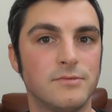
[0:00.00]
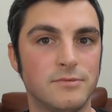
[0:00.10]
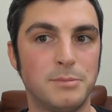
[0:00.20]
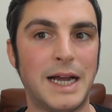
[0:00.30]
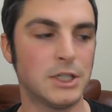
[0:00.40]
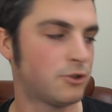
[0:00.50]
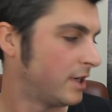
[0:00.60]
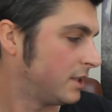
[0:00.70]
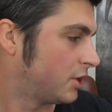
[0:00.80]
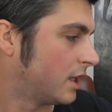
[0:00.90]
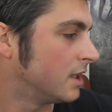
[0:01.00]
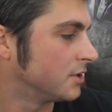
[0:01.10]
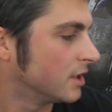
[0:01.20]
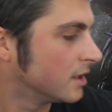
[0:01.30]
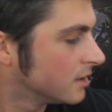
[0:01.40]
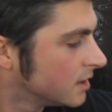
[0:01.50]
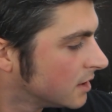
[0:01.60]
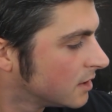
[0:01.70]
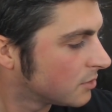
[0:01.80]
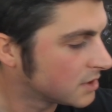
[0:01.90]
battery charger.
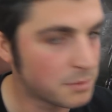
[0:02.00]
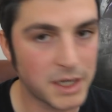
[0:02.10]
What's the